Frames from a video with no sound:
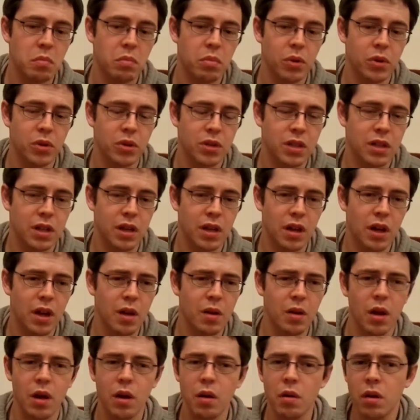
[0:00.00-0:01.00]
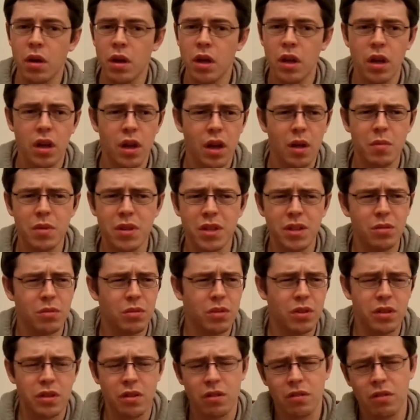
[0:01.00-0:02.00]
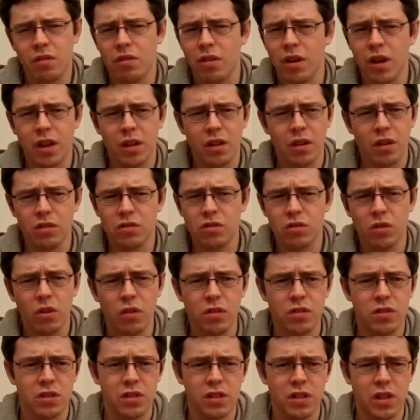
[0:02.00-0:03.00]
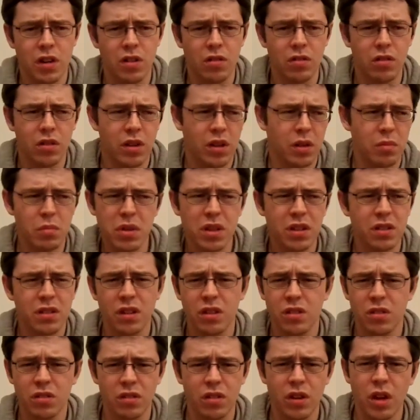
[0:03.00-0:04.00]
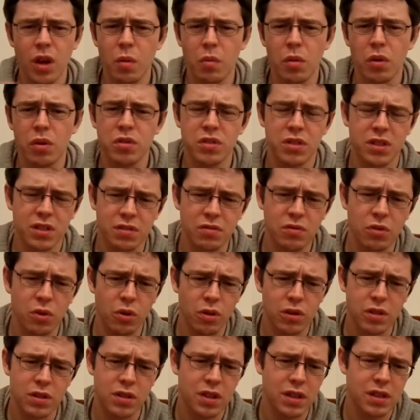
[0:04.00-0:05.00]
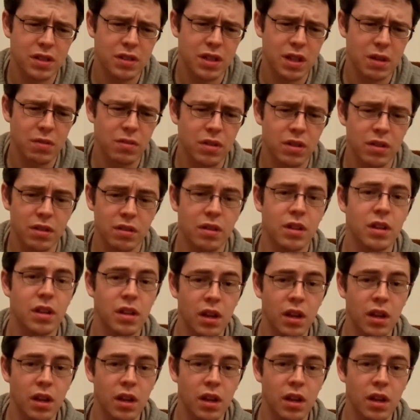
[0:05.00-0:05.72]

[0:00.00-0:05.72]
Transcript: but I mean they're great controllers in general. I mean, they don't come on 64 sticks and everything.